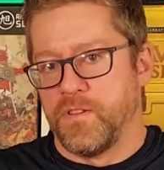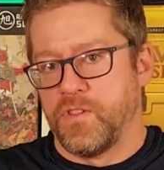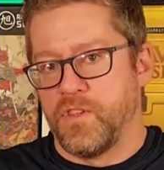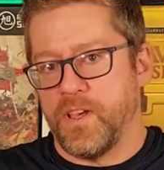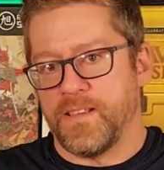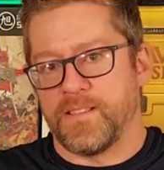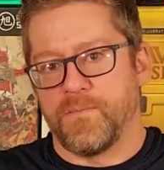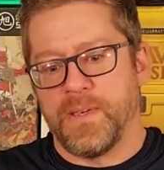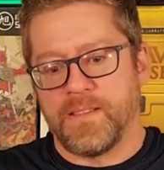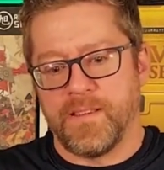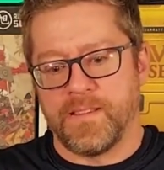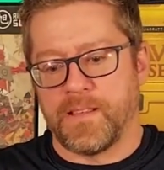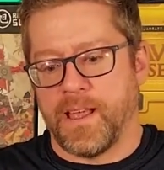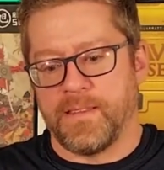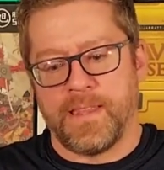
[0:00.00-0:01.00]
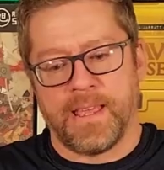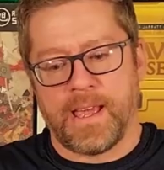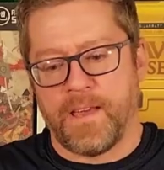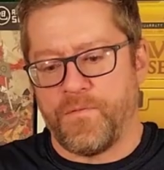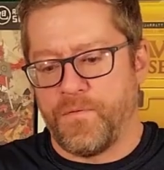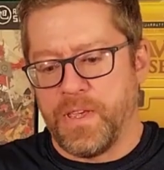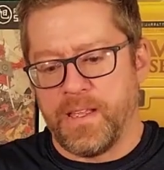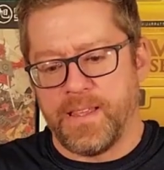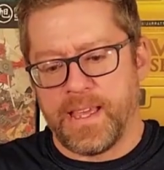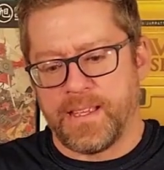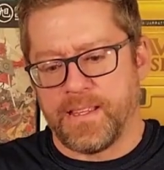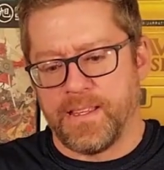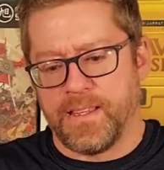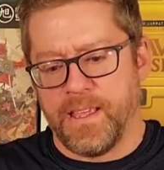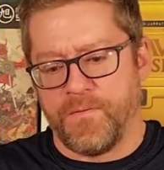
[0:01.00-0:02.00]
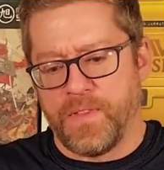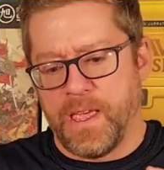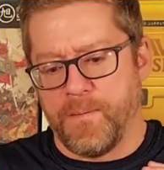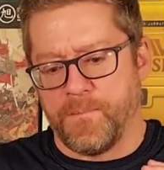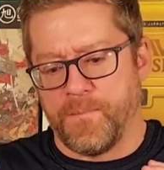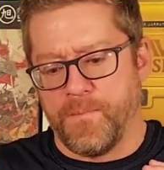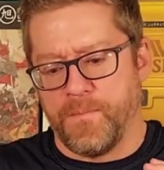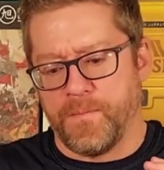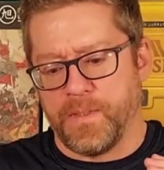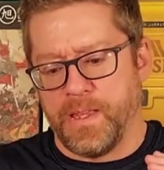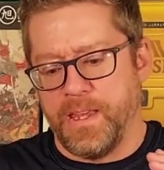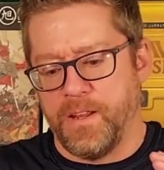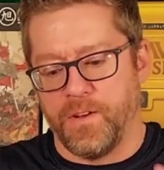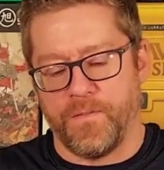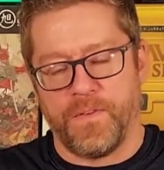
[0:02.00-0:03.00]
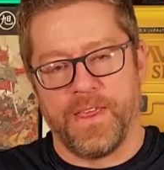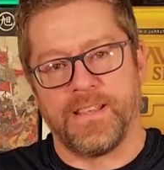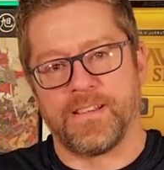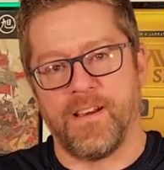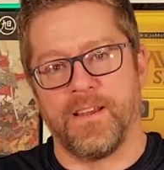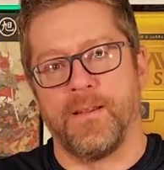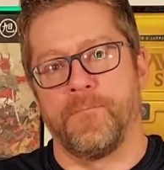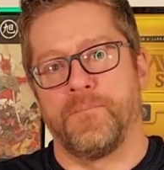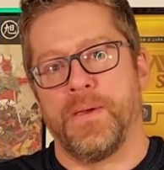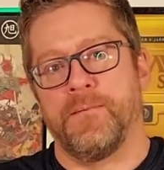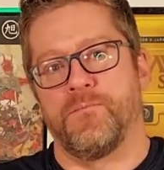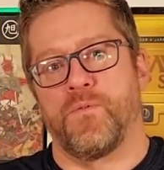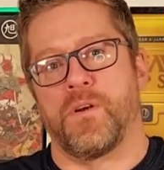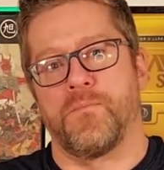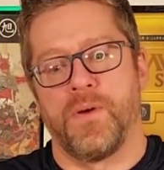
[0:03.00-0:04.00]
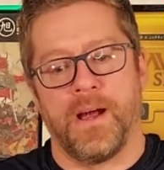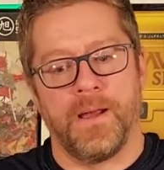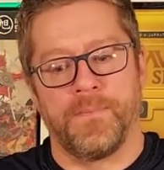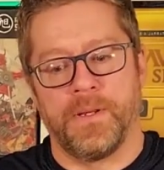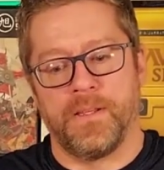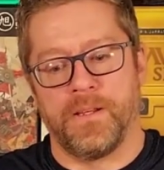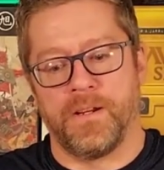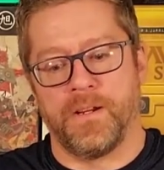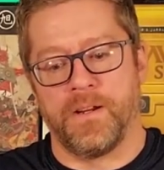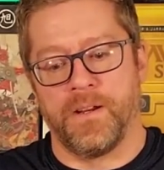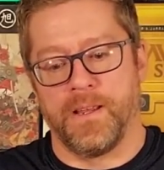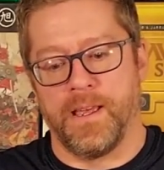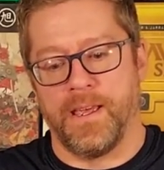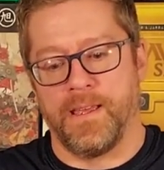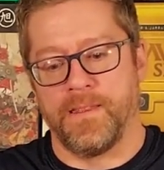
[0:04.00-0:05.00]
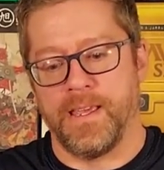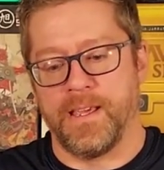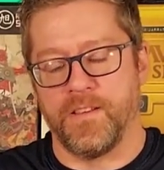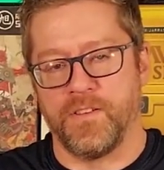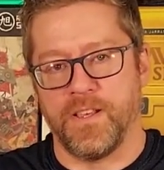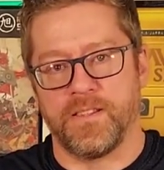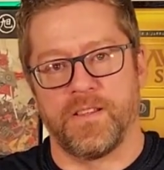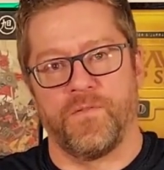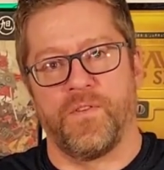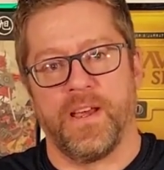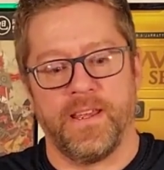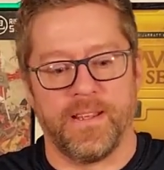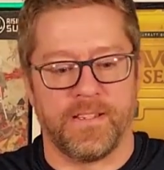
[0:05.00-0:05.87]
Just misses, I feel like if this got a bit more popular and they could justify an